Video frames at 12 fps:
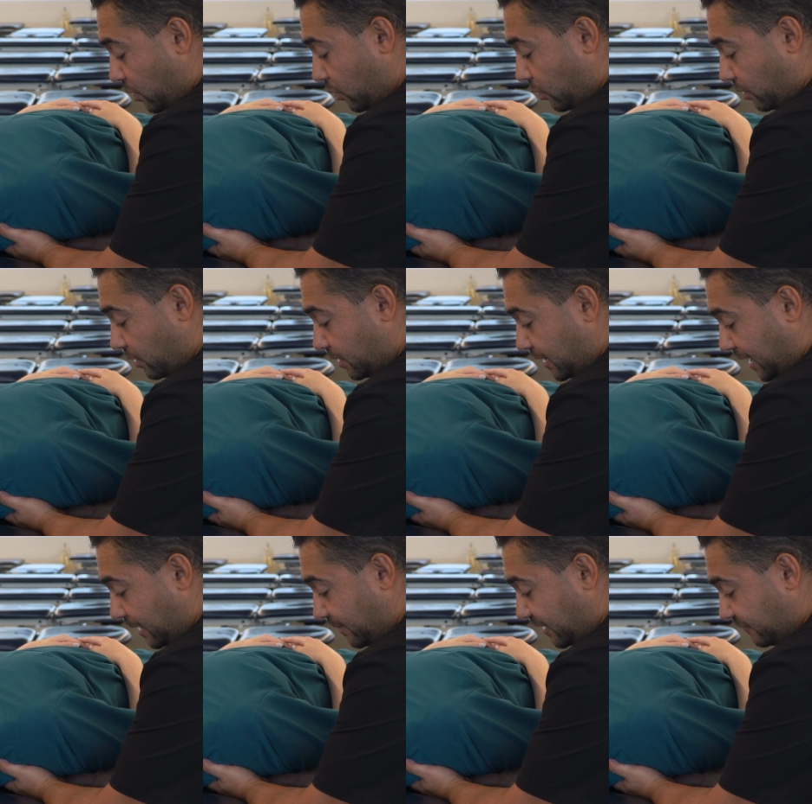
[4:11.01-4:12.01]
Or
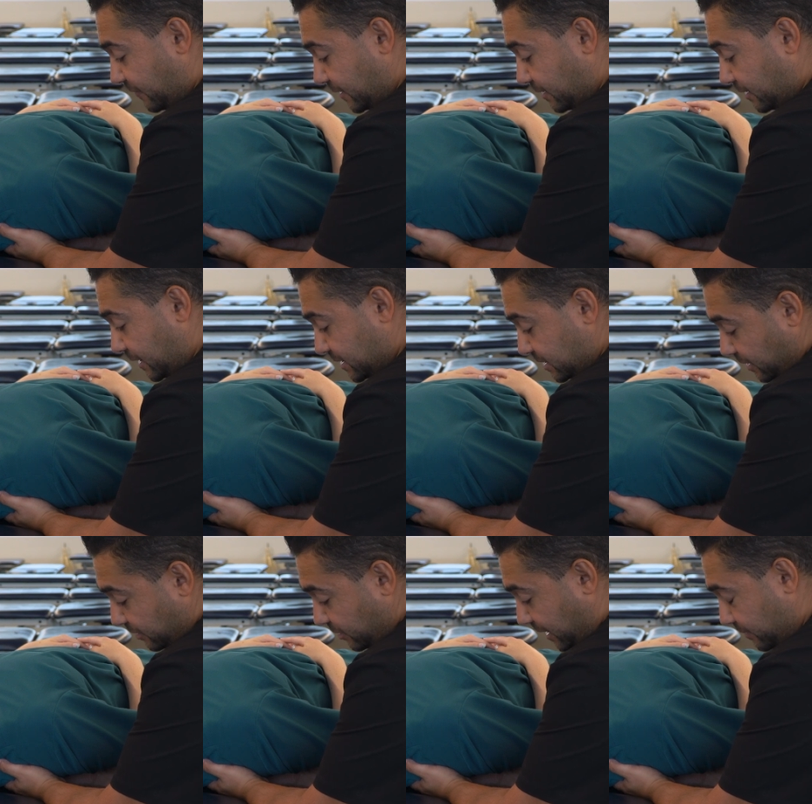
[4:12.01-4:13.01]
I might feel, as
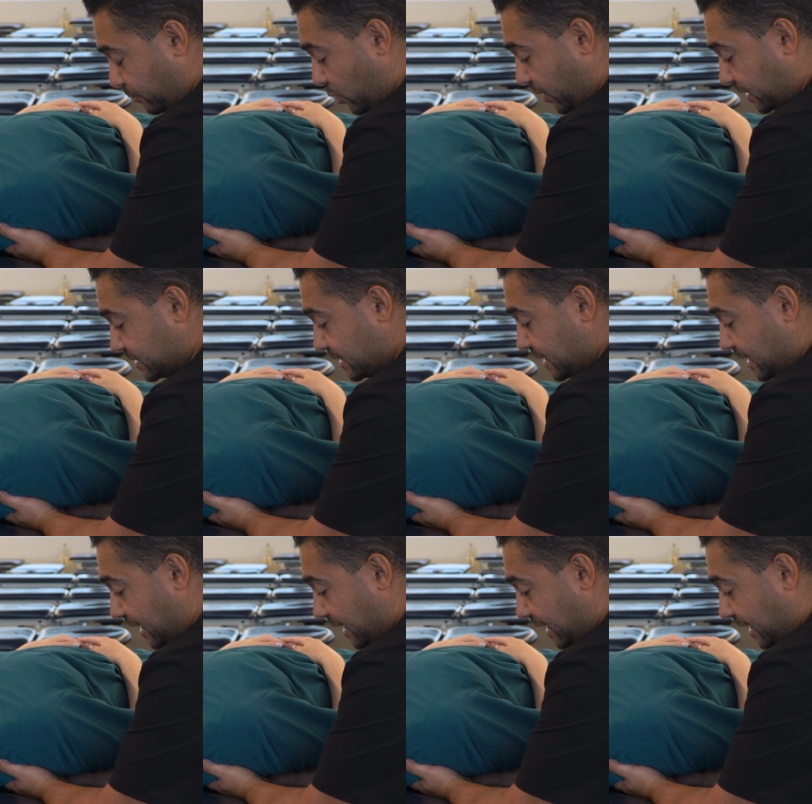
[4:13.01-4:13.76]
another endpoint,